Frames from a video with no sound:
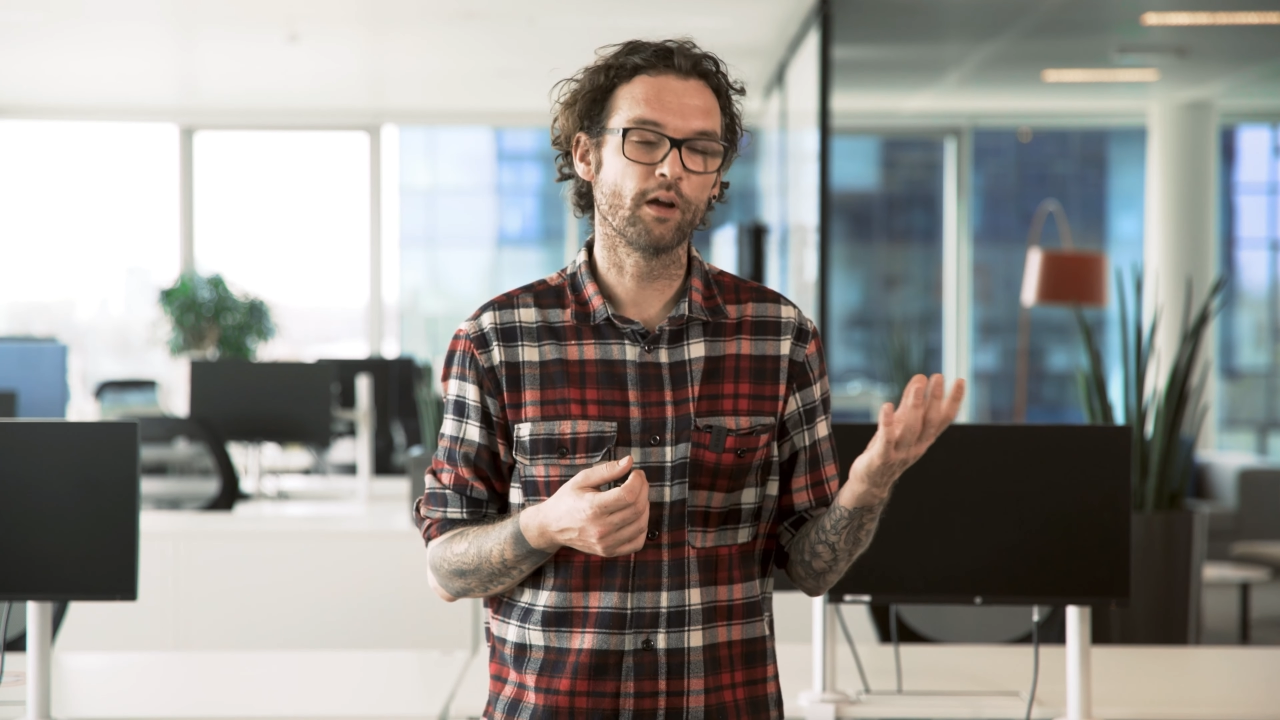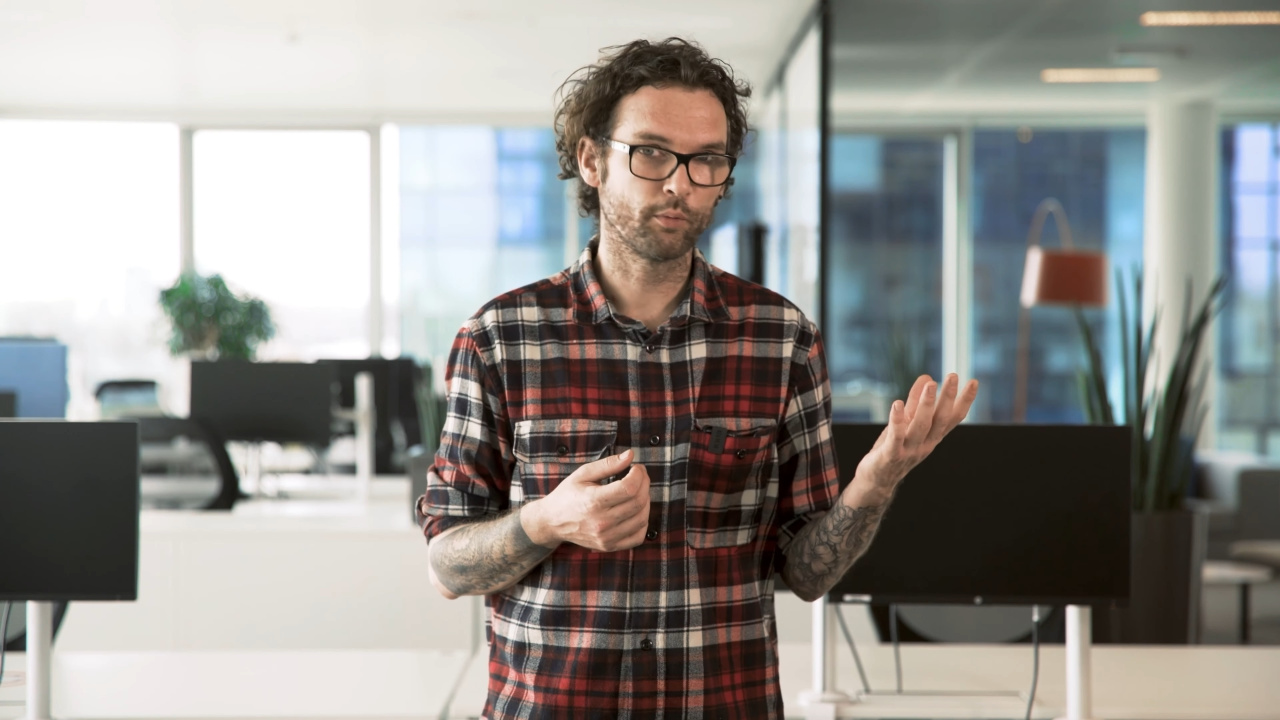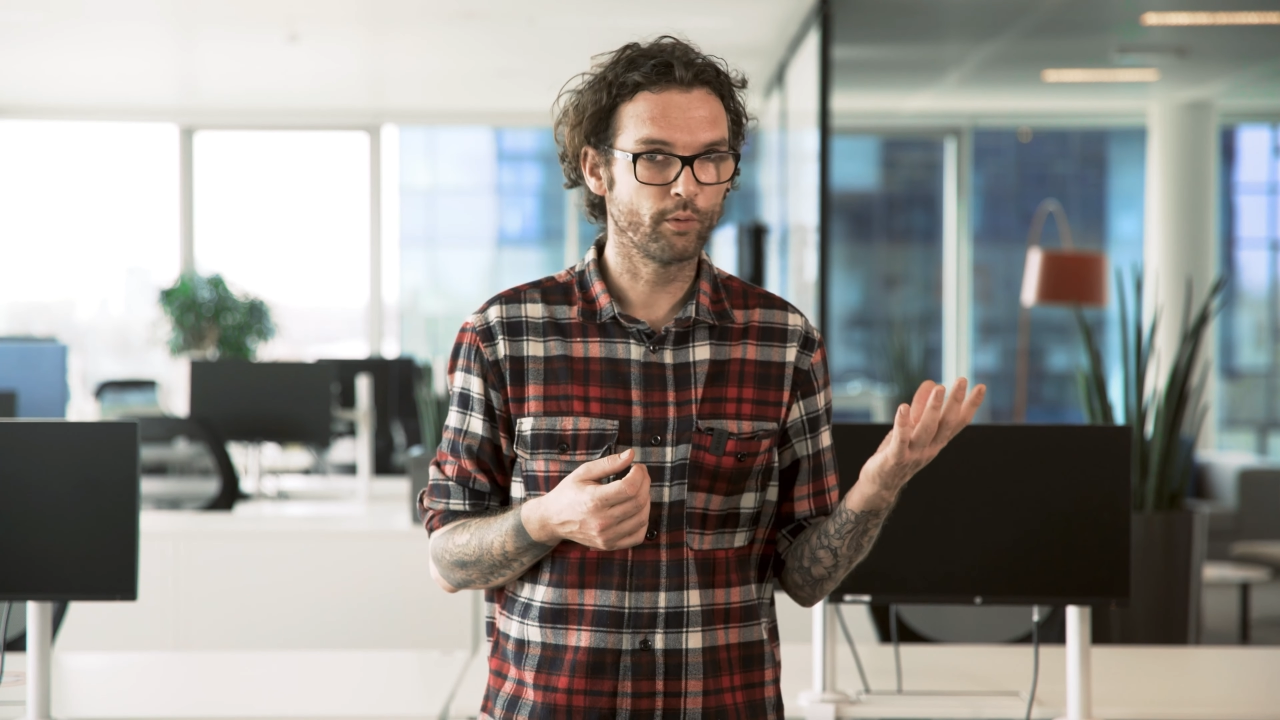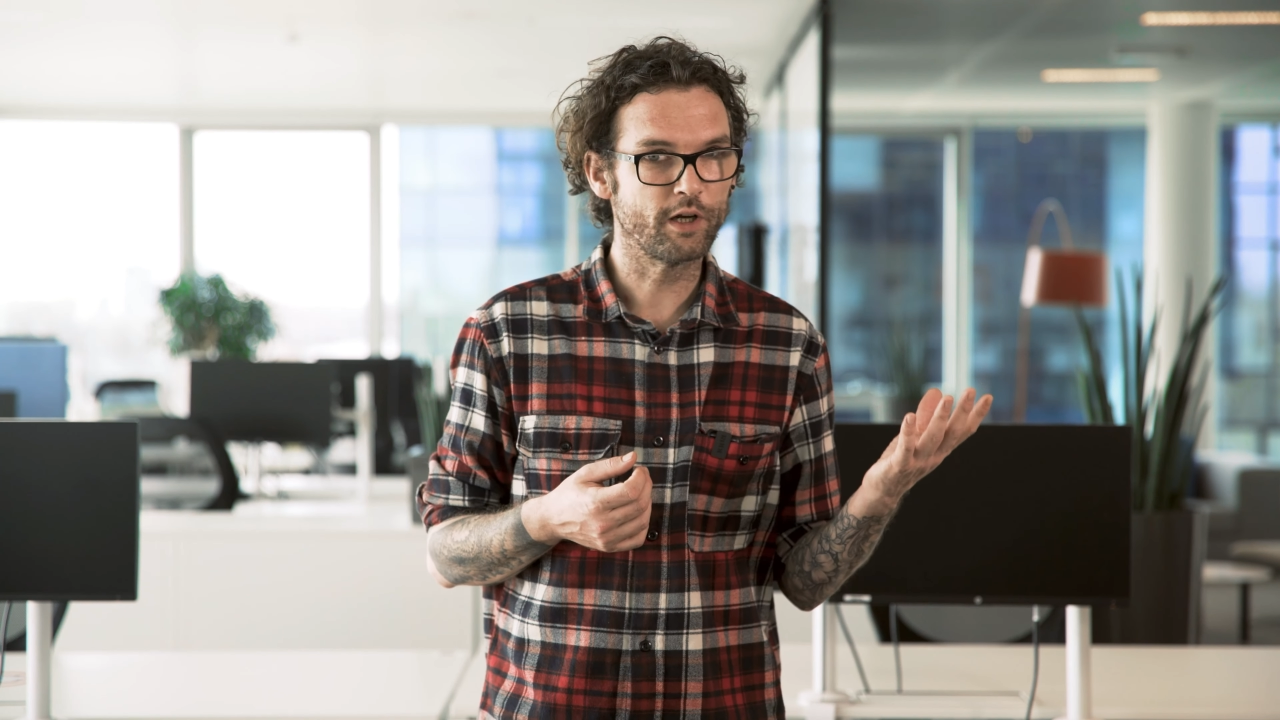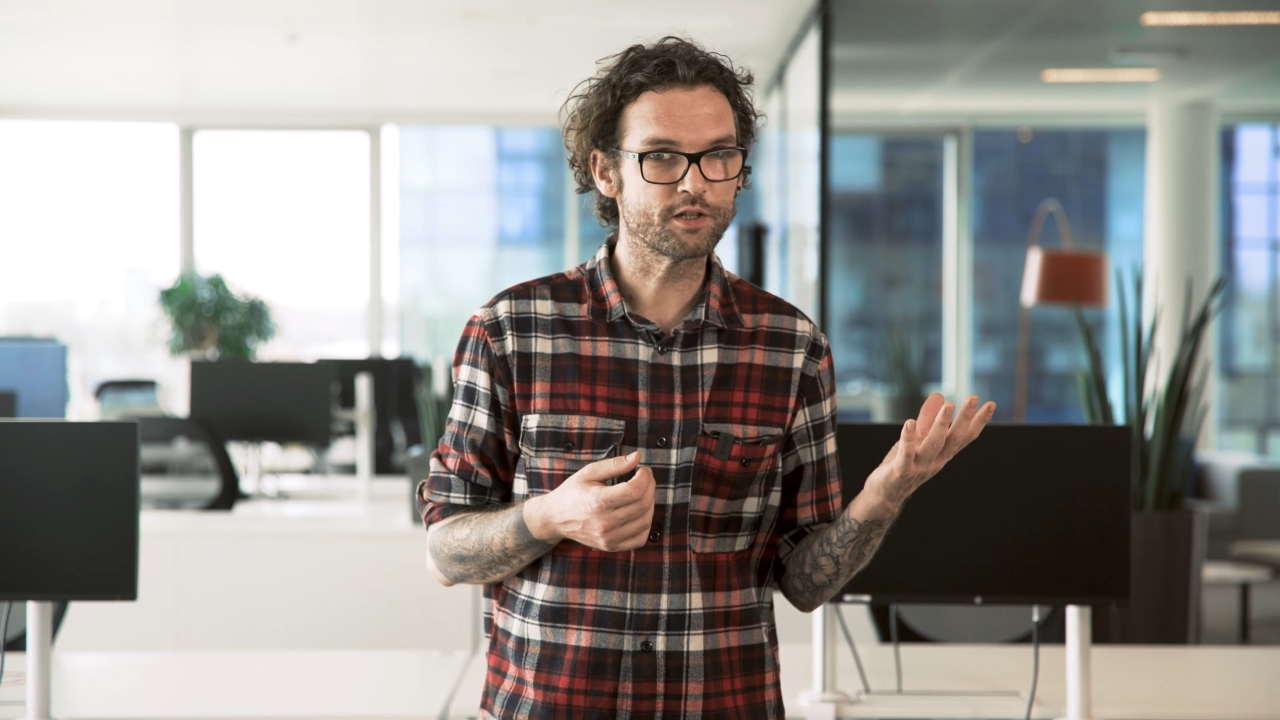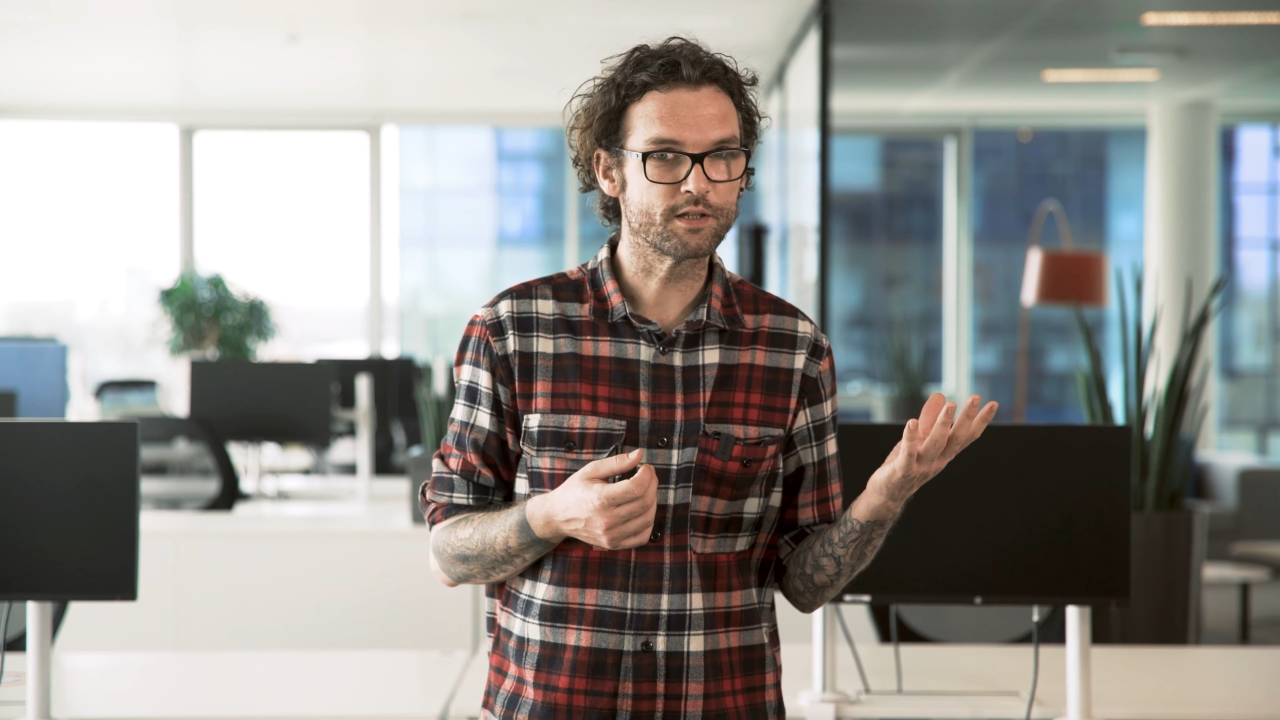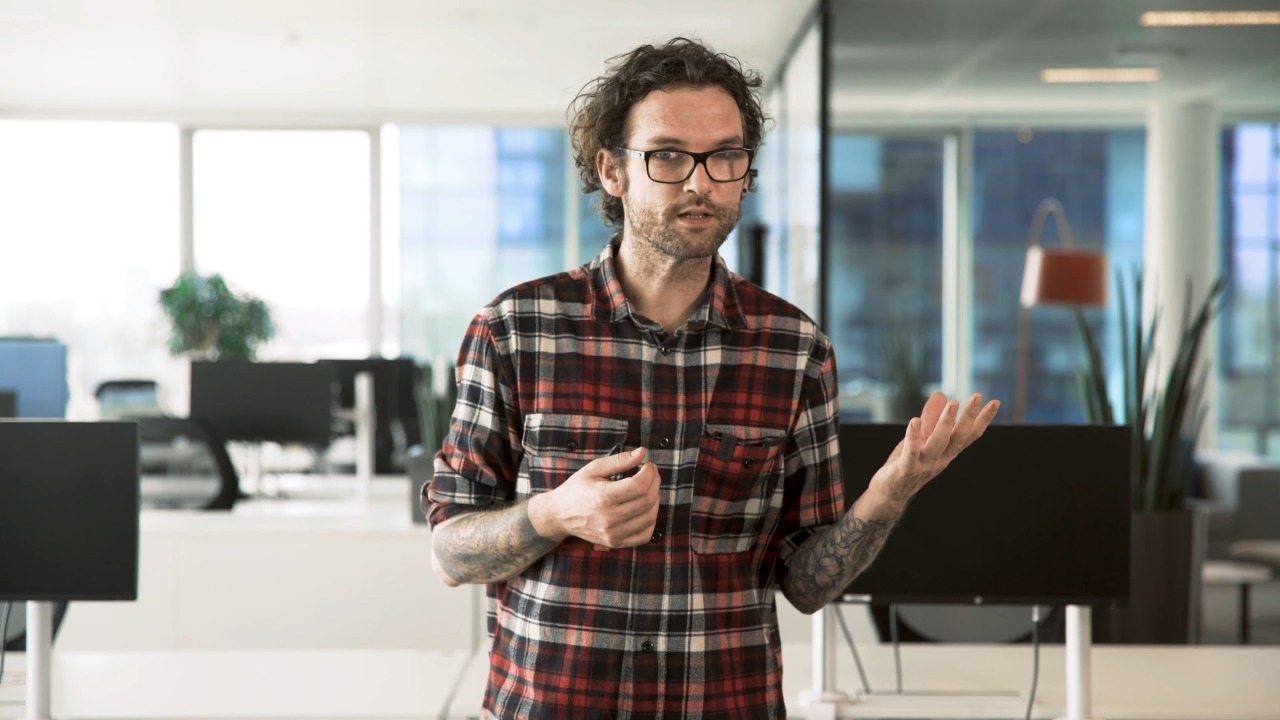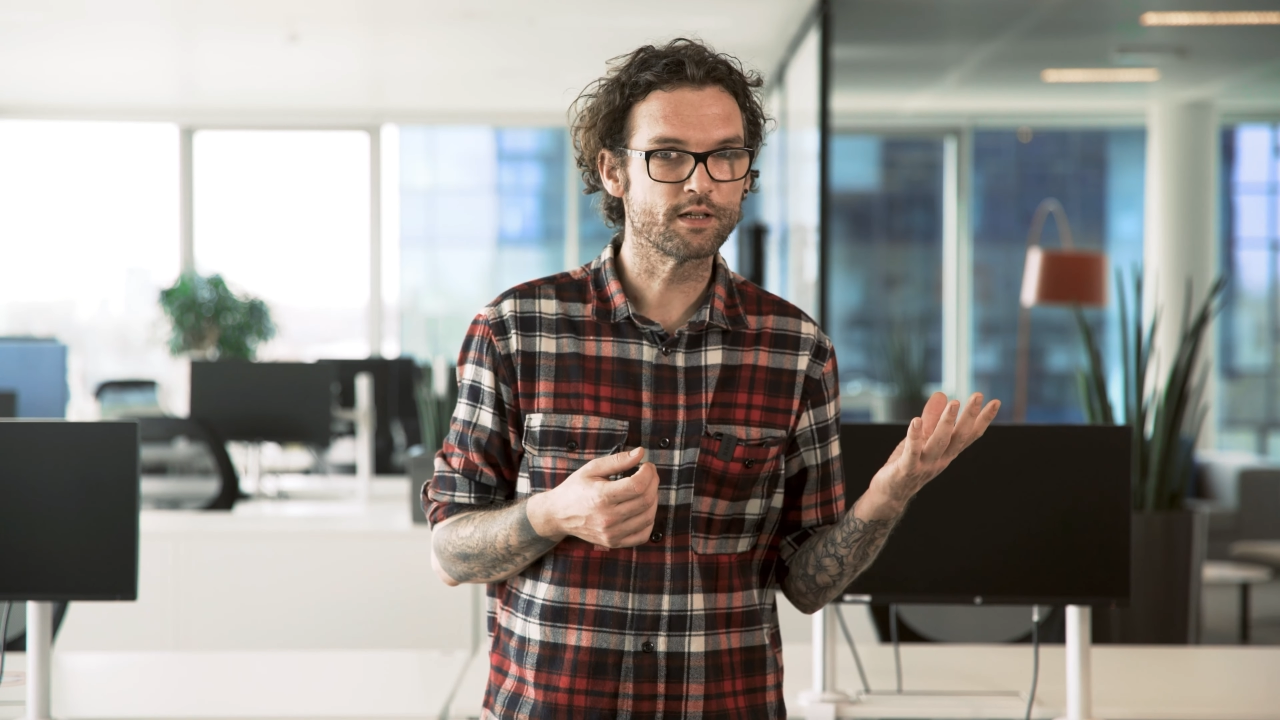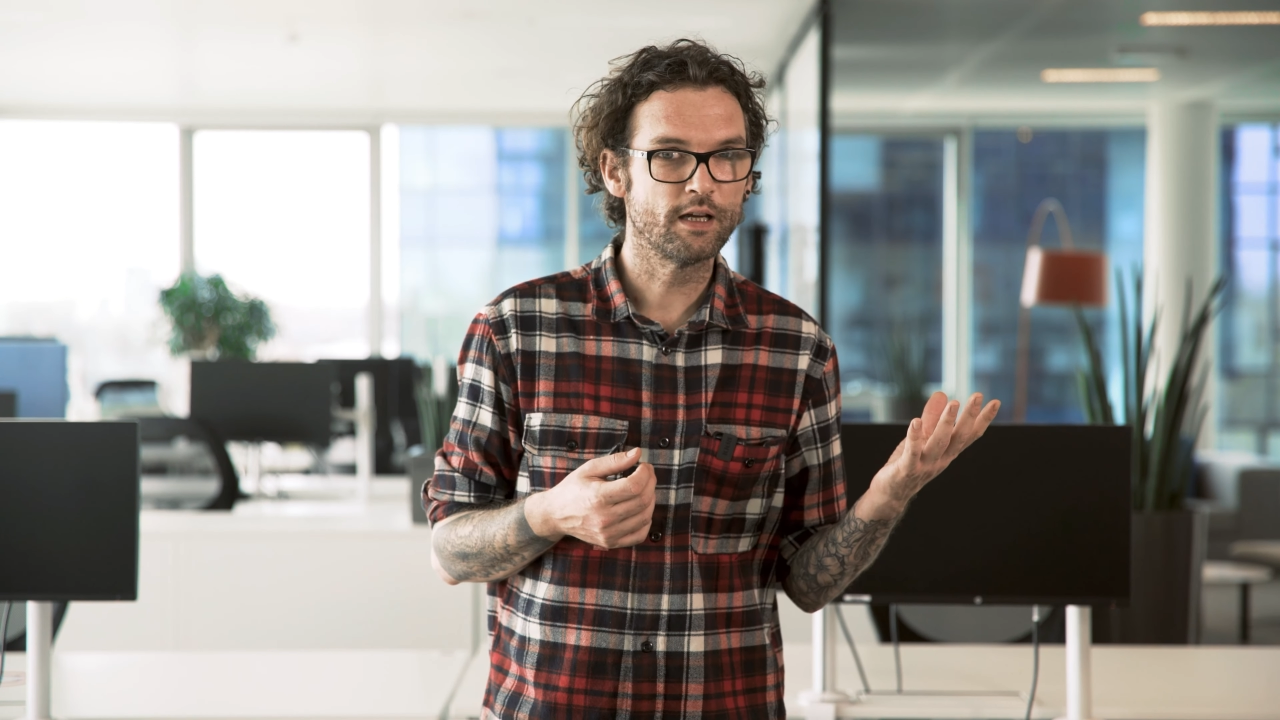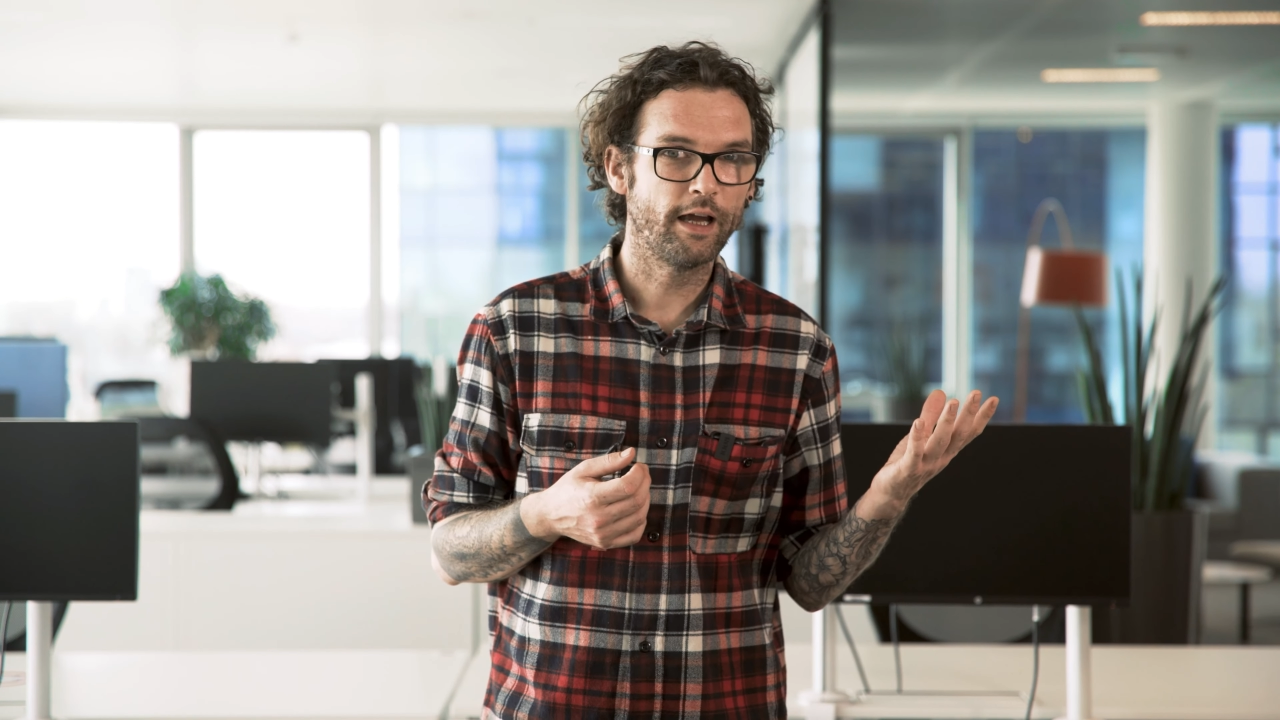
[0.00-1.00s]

Operations